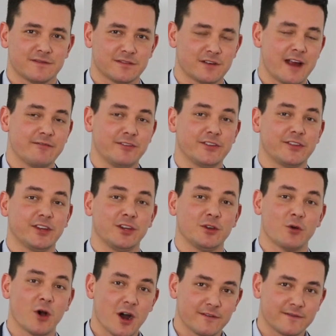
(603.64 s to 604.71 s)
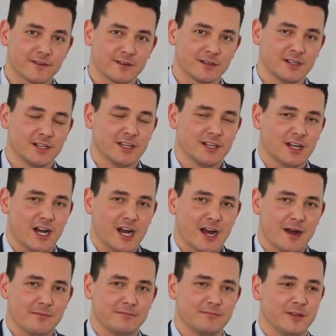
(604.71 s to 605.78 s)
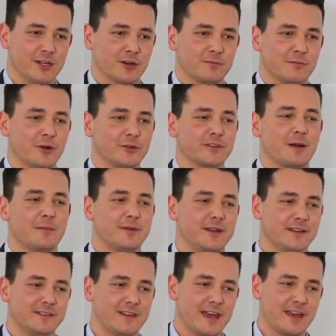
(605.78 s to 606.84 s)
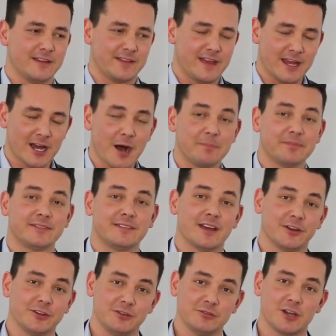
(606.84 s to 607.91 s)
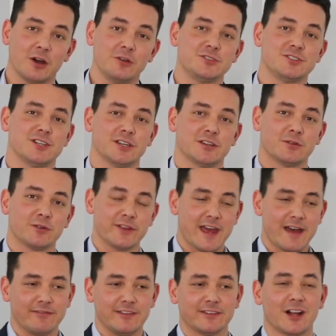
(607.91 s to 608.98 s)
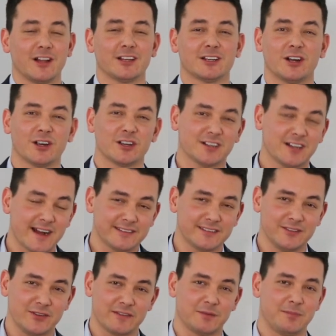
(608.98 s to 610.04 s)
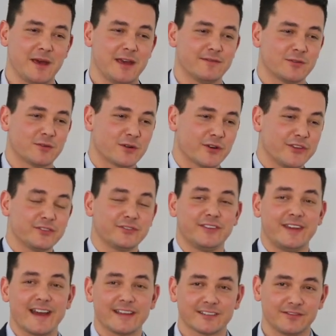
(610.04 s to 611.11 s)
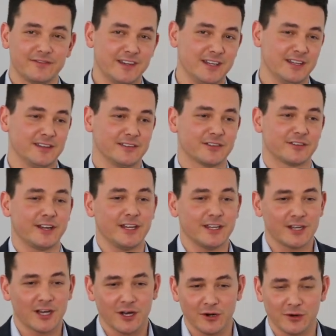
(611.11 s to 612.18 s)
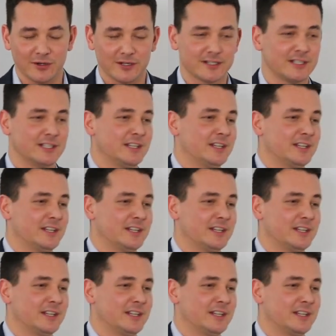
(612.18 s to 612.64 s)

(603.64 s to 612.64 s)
for everything you offer. Most companies, they upsell you coaching, or they have these a la carte classes you have to pay for, or there's desk fees, or E&O, or